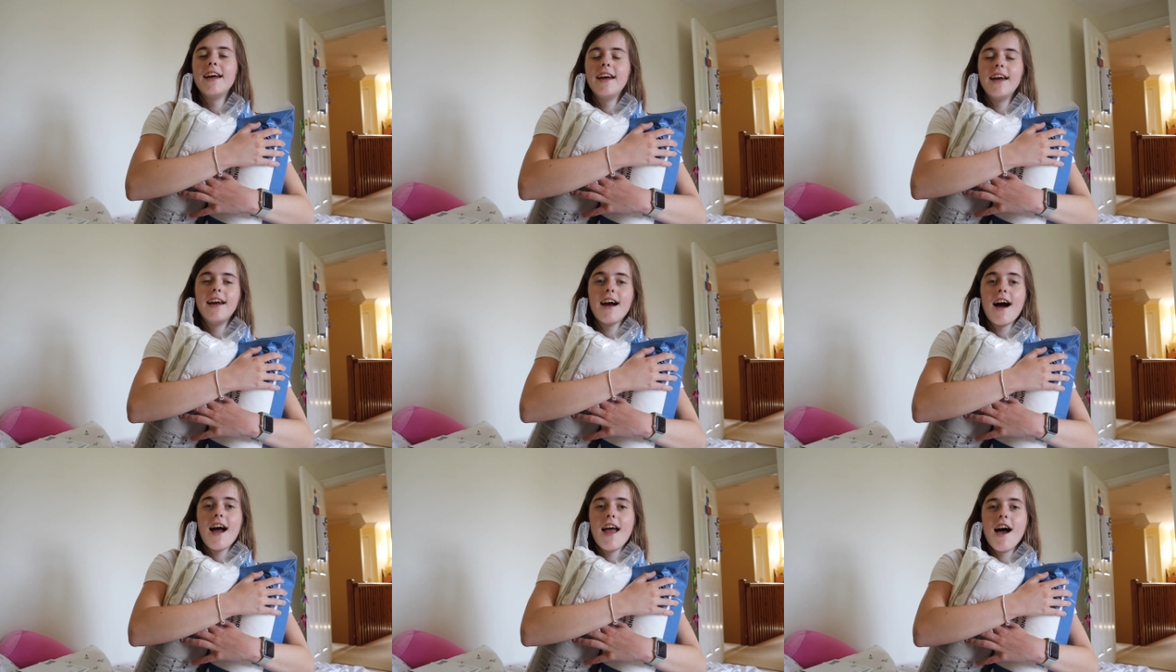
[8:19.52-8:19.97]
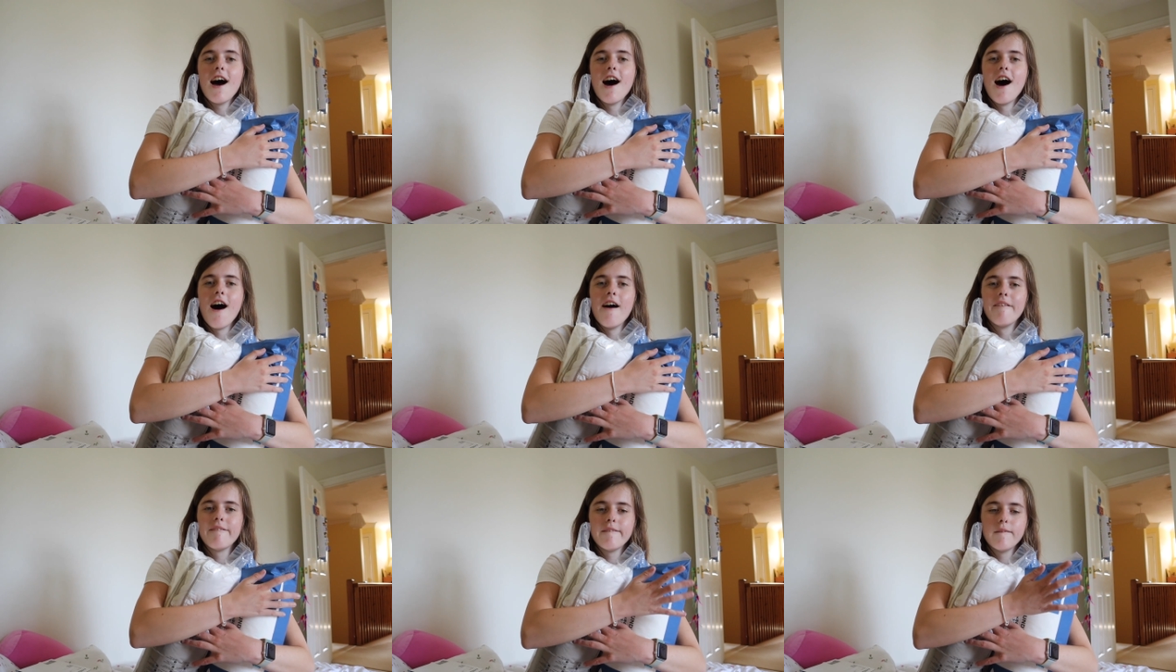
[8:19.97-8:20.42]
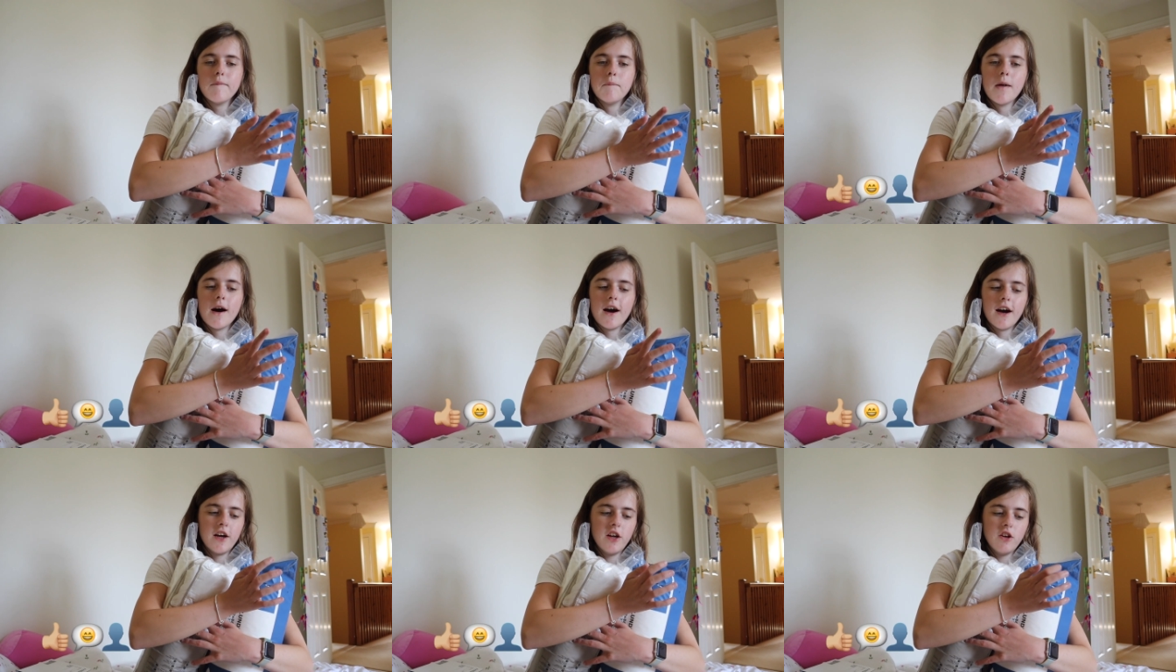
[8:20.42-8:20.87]
Here I have
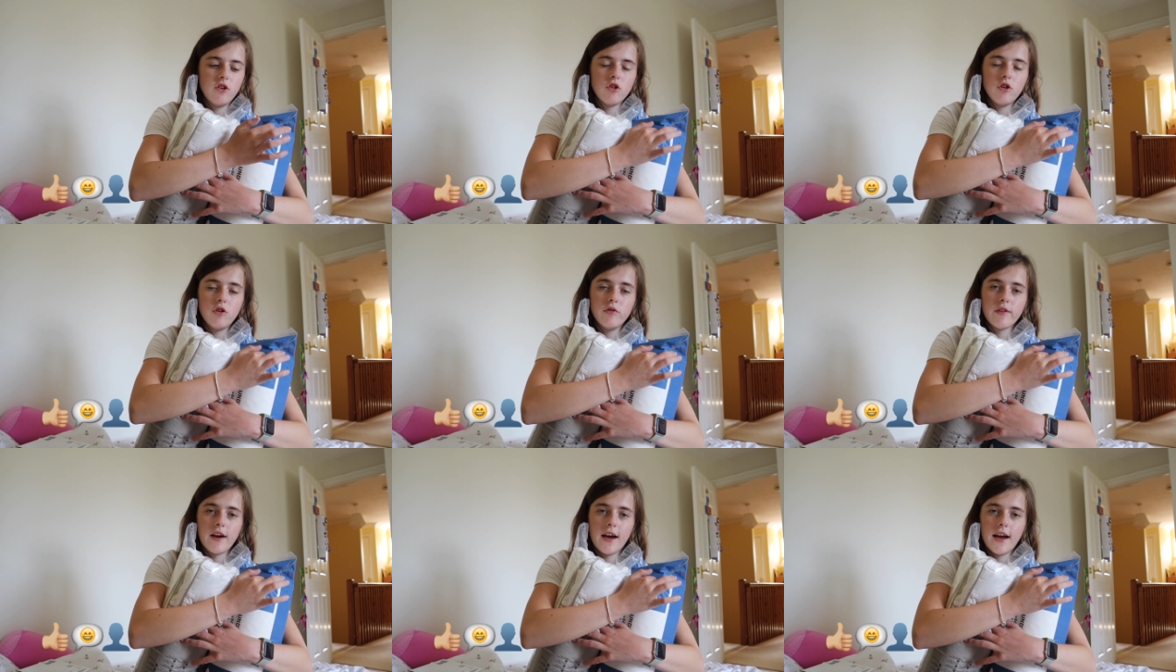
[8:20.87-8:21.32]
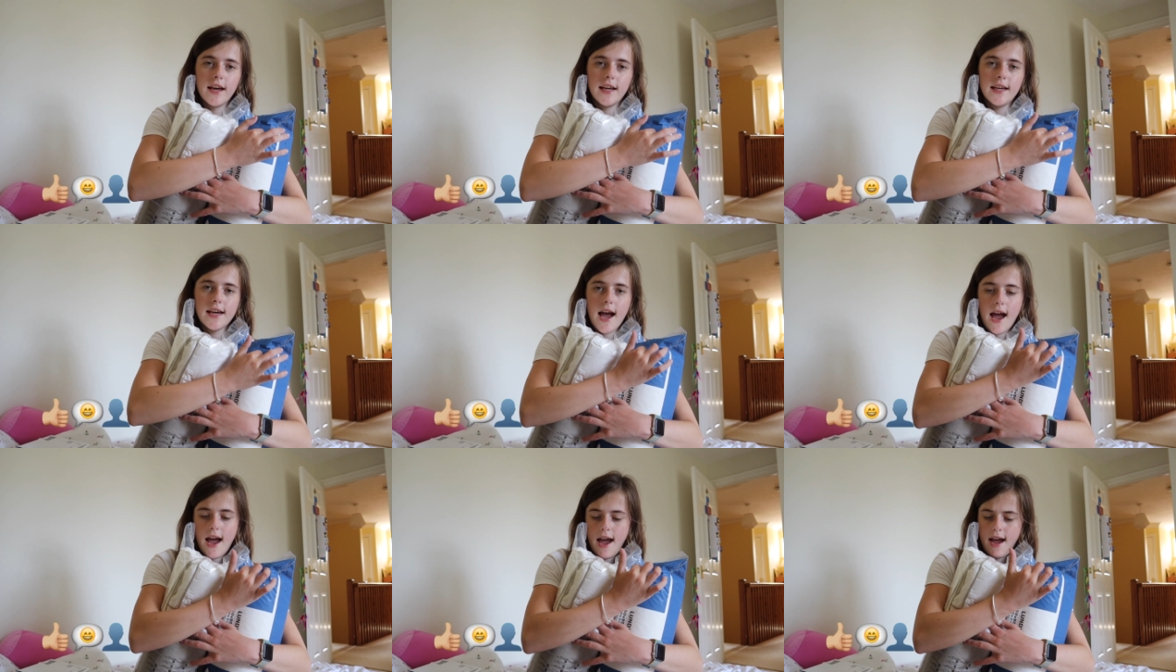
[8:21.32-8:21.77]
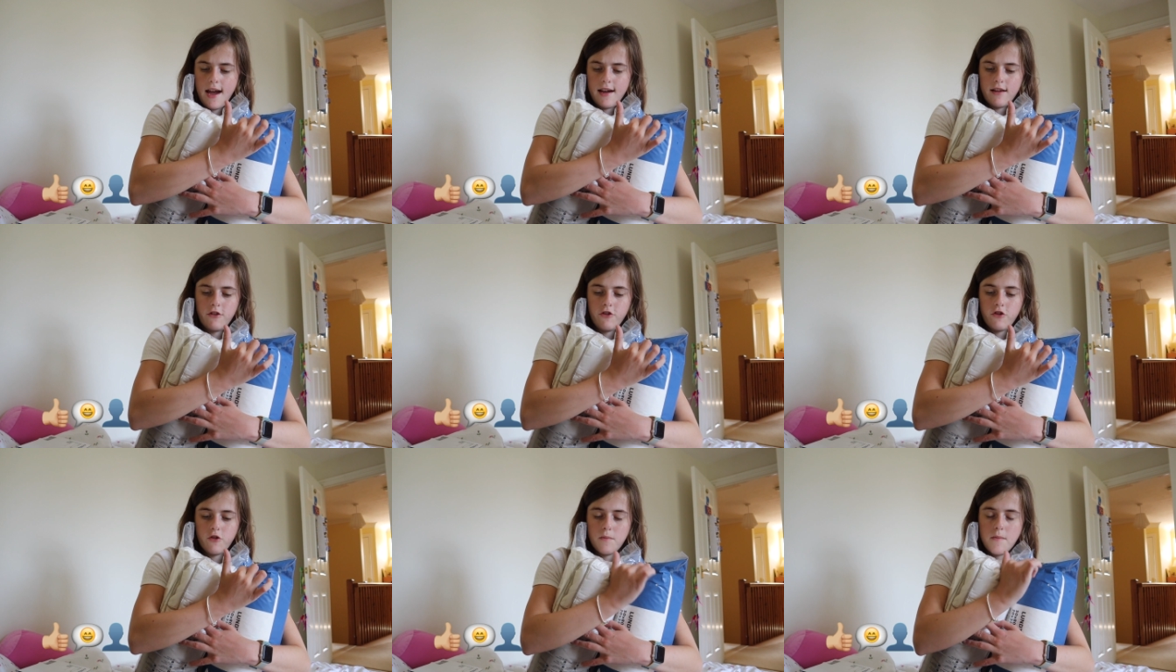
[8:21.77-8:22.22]
my duvet
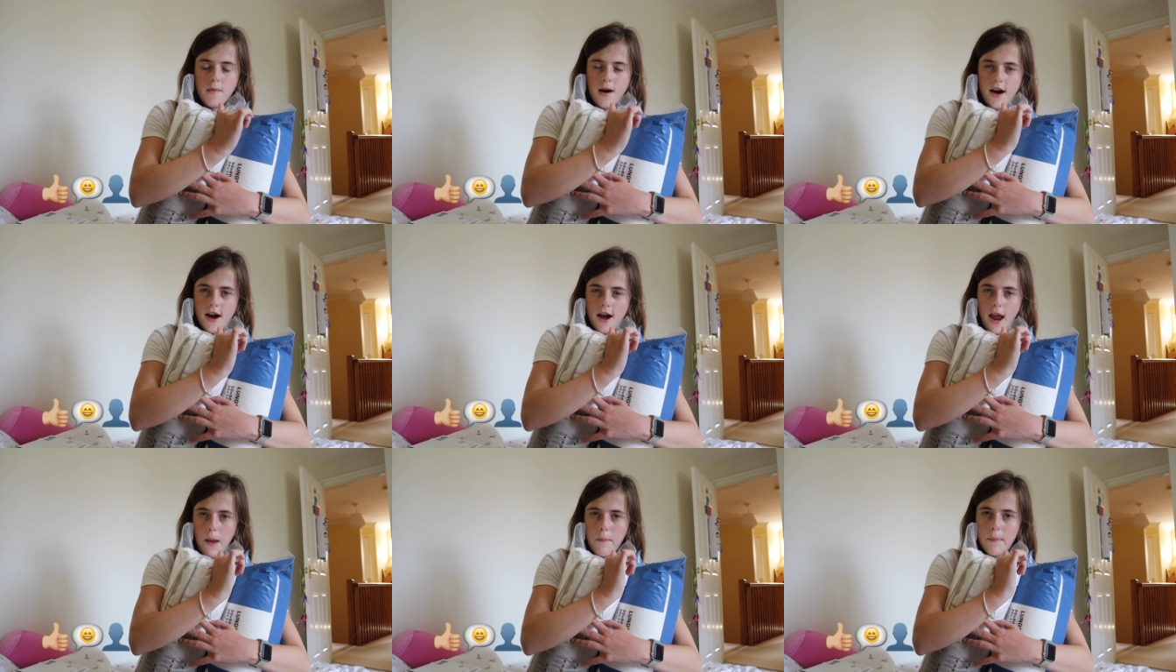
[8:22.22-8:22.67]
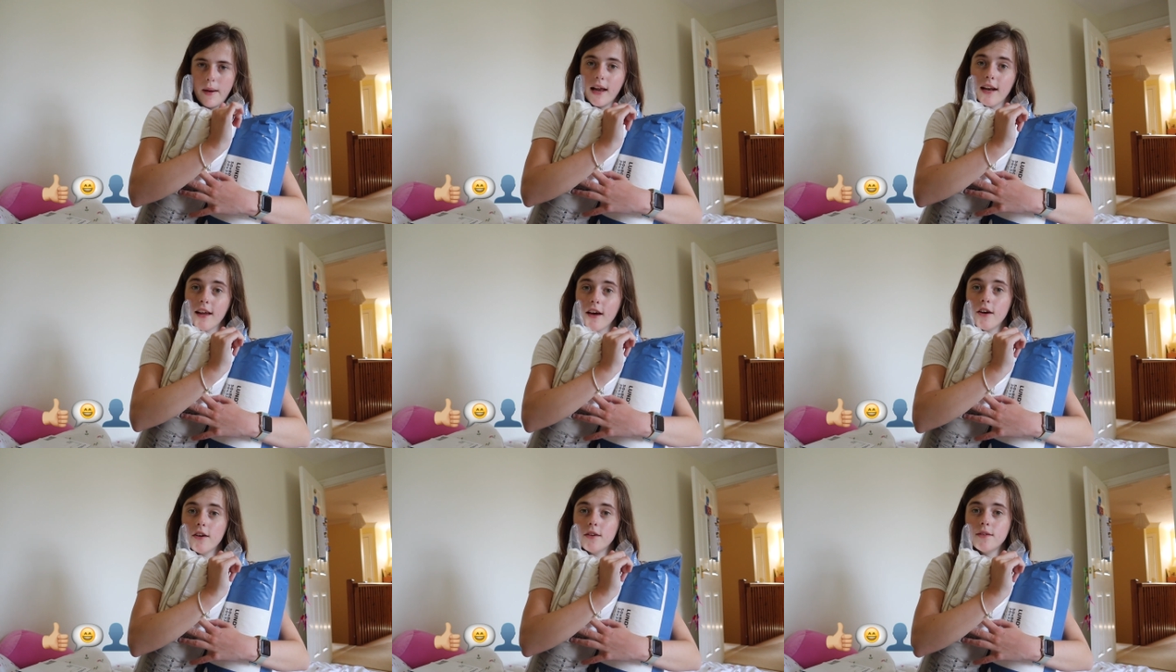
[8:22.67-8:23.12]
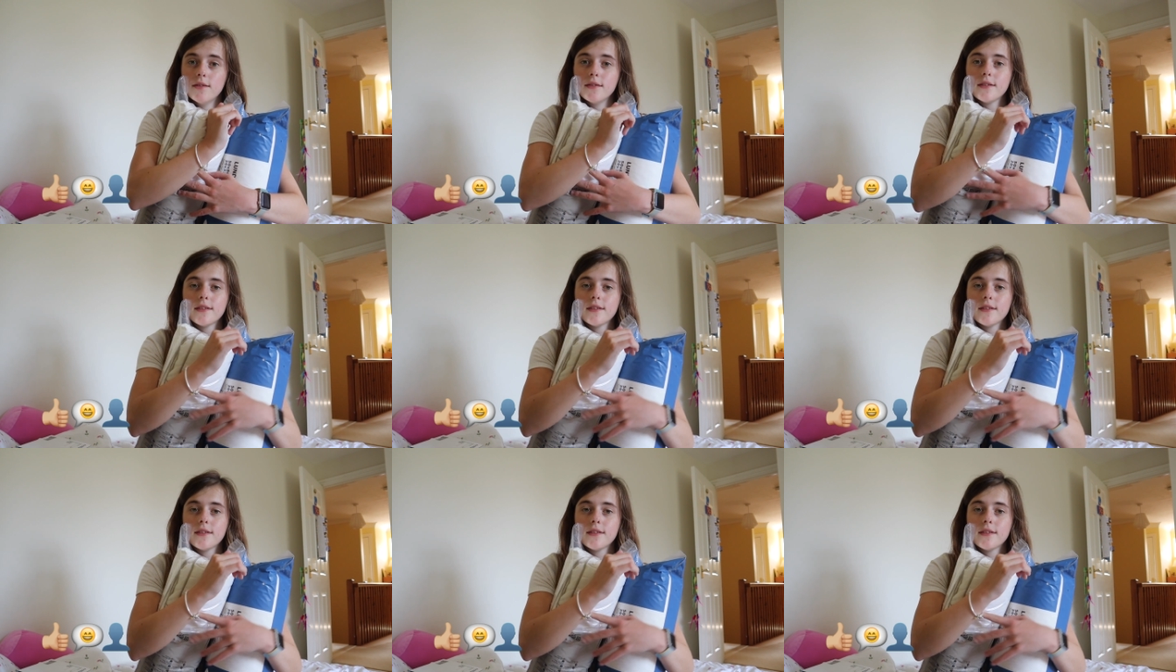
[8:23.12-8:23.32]
and my pillows,